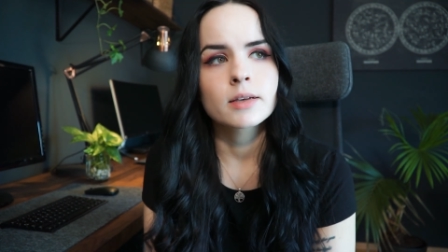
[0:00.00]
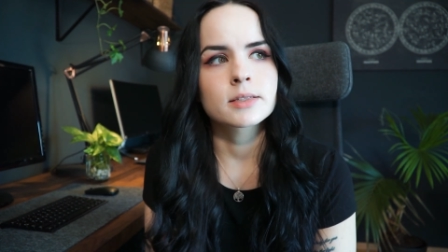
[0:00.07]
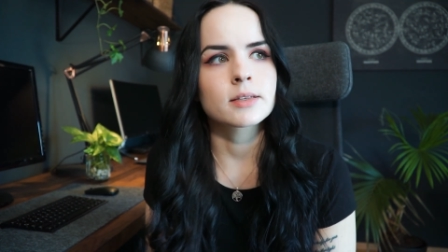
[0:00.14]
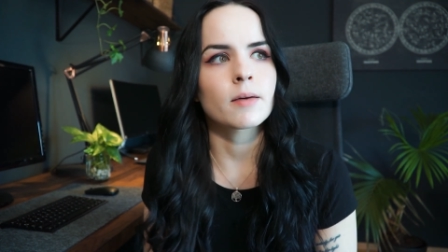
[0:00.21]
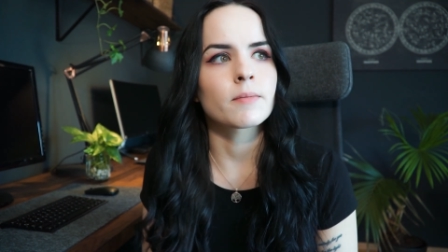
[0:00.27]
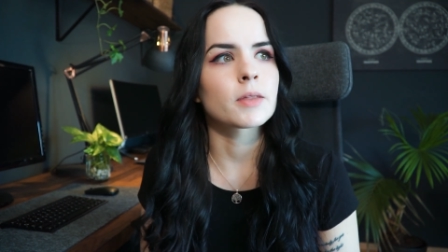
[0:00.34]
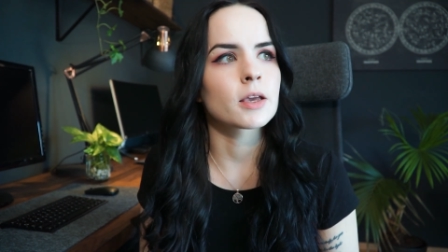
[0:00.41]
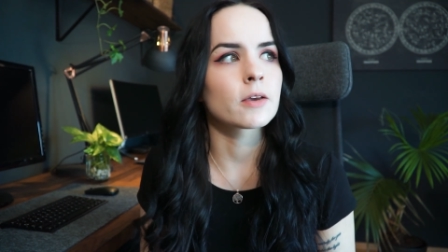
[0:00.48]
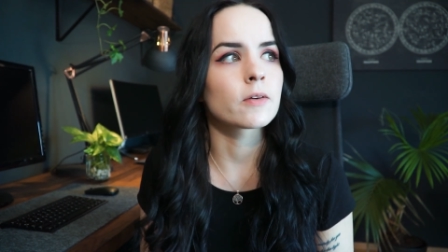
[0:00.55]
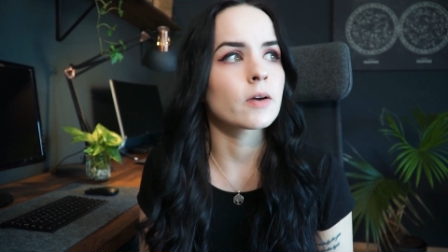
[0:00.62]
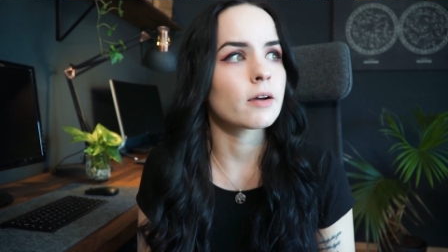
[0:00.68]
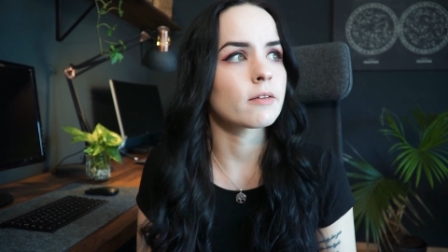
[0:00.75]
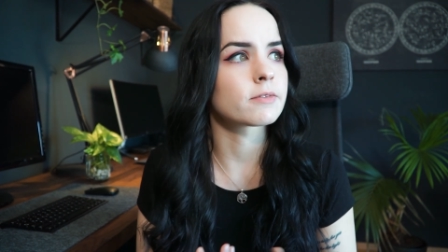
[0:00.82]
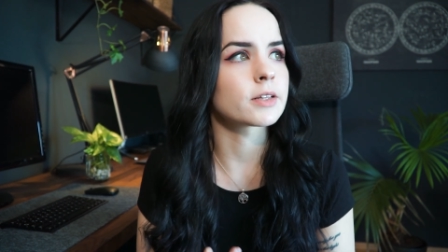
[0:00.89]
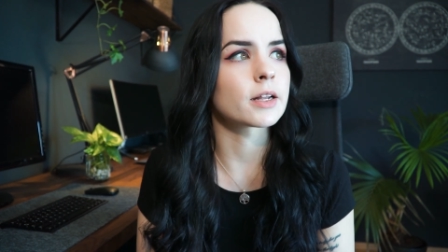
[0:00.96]
some that you
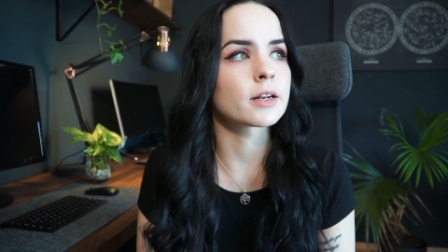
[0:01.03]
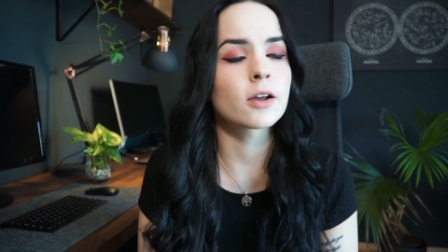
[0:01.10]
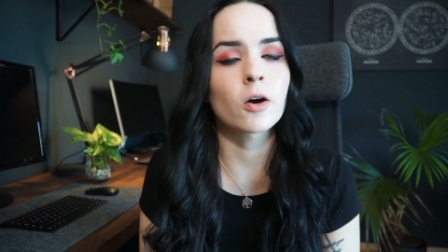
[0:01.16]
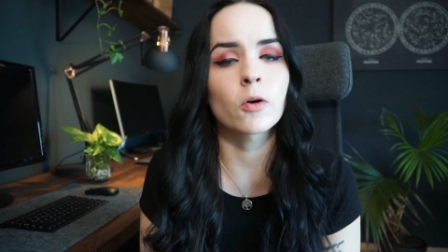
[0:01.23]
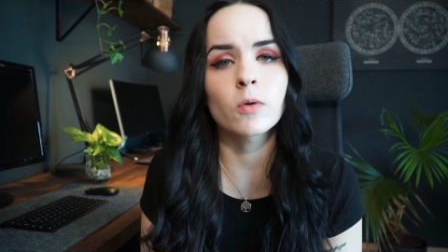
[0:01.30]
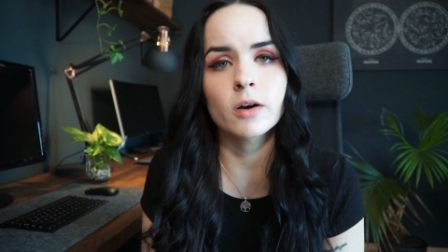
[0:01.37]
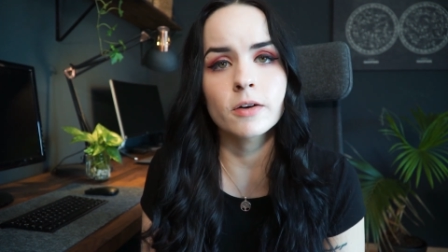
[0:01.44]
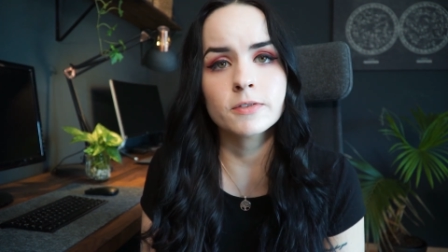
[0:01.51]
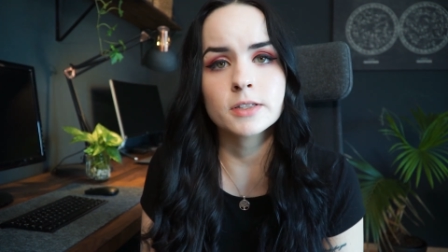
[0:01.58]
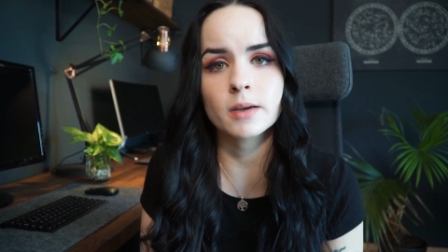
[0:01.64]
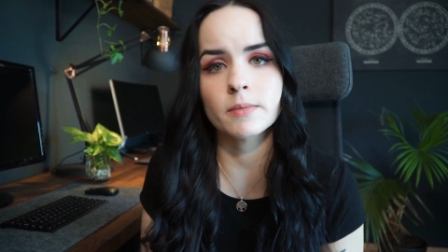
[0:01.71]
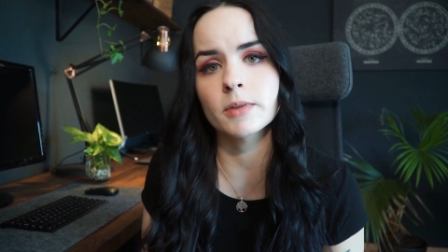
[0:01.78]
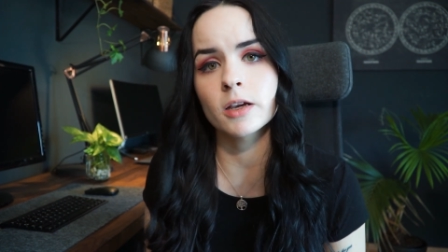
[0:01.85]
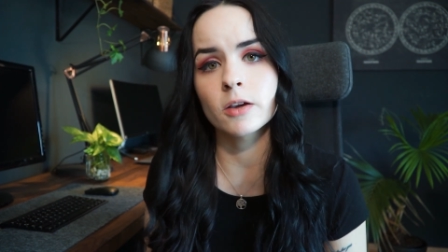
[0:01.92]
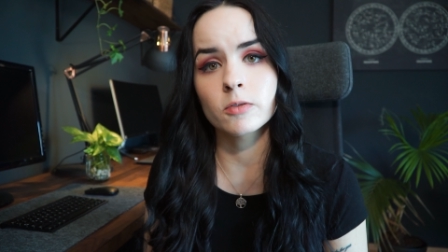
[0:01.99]
have let go of,
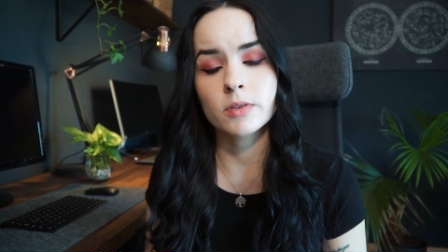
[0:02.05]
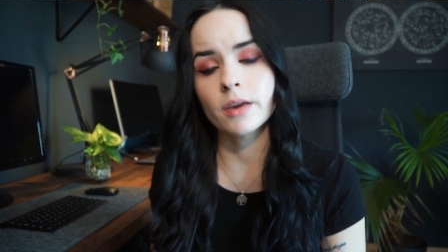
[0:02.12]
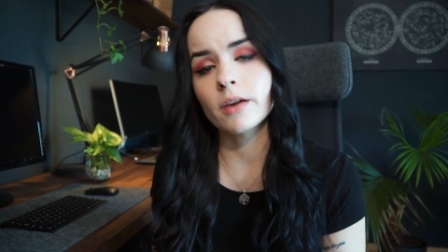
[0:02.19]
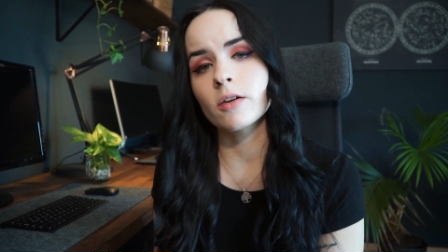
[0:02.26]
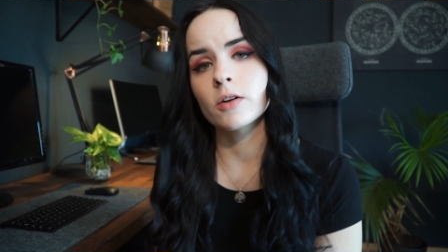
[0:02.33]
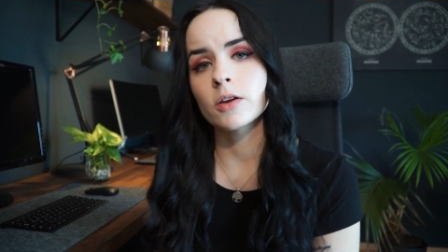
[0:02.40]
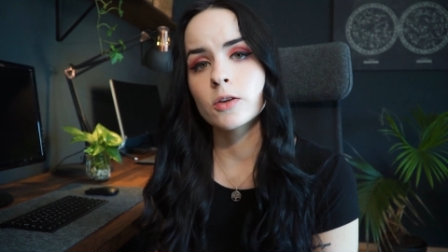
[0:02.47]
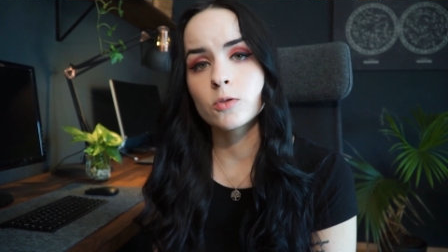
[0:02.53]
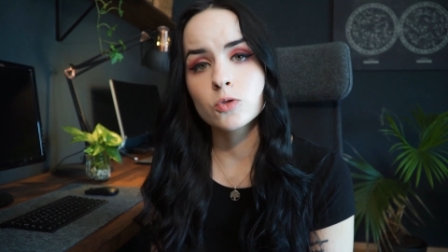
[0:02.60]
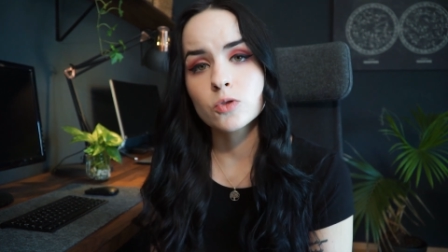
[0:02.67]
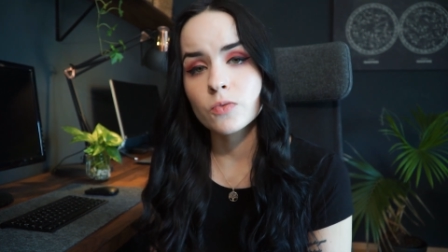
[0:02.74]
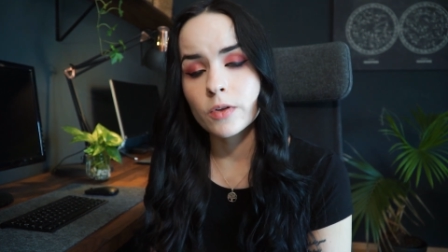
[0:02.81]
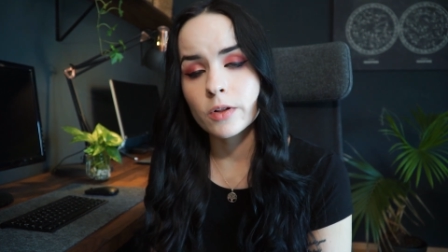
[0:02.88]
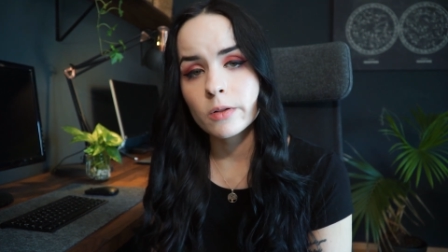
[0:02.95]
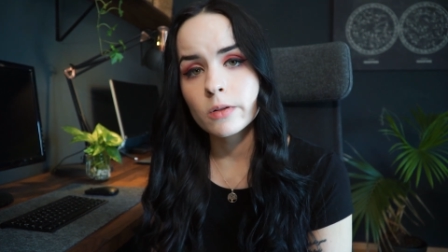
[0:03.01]
some that you think are
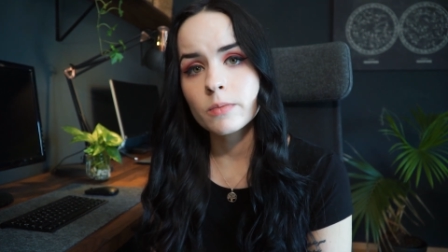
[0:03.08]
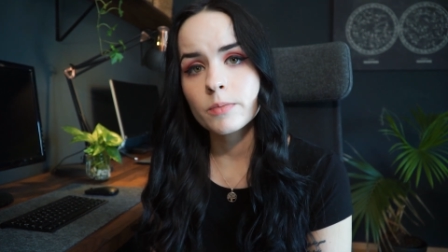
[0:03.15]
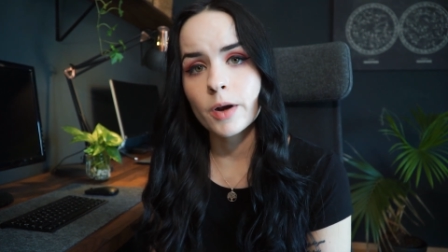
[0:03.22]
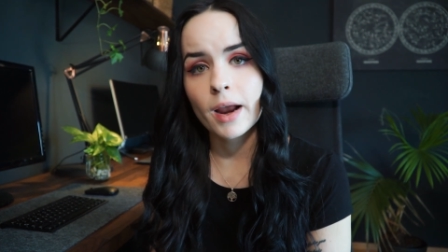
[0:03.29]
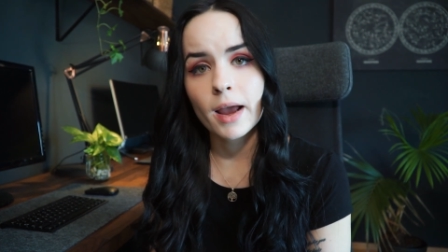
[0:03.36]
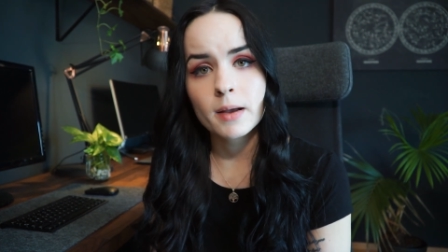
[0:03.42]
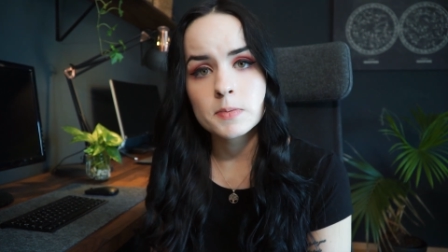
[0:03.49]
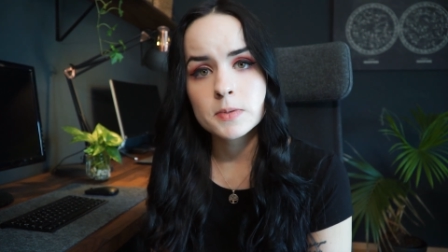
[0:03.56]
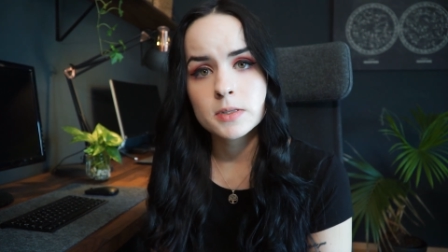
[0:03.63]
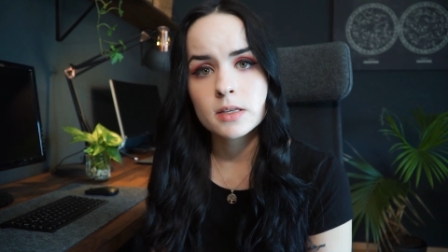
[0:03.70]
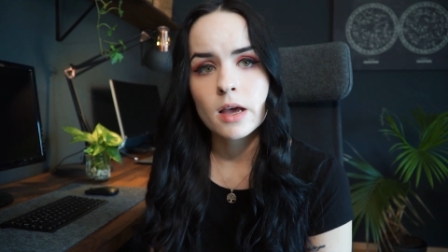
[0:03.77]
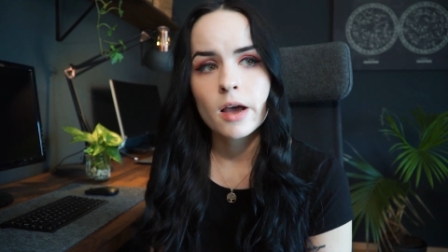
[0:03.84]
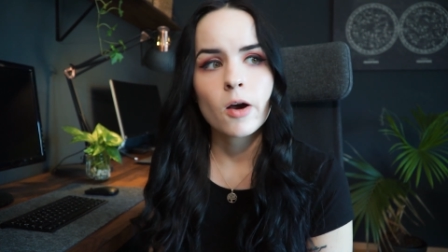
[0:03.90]
useful perhaps,